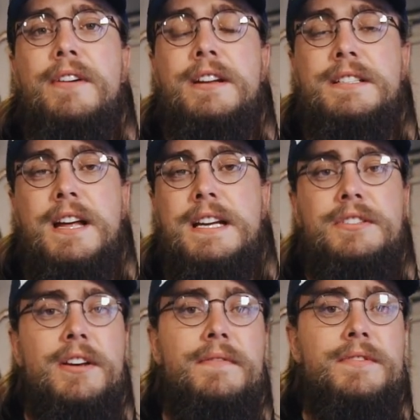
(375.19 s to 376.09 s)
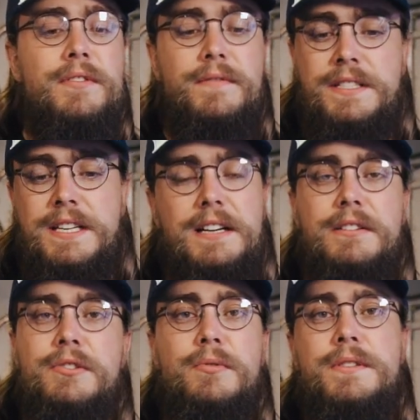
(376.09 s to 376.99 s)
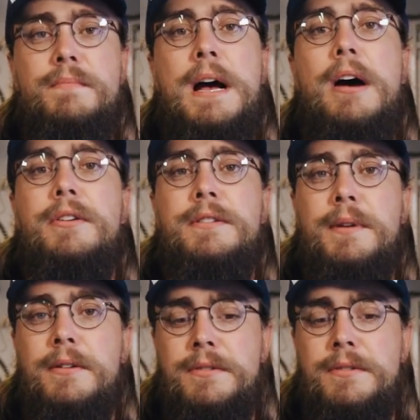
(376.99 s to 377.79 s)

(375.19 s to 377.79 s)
and it's nice to have sort of a single source of power to be able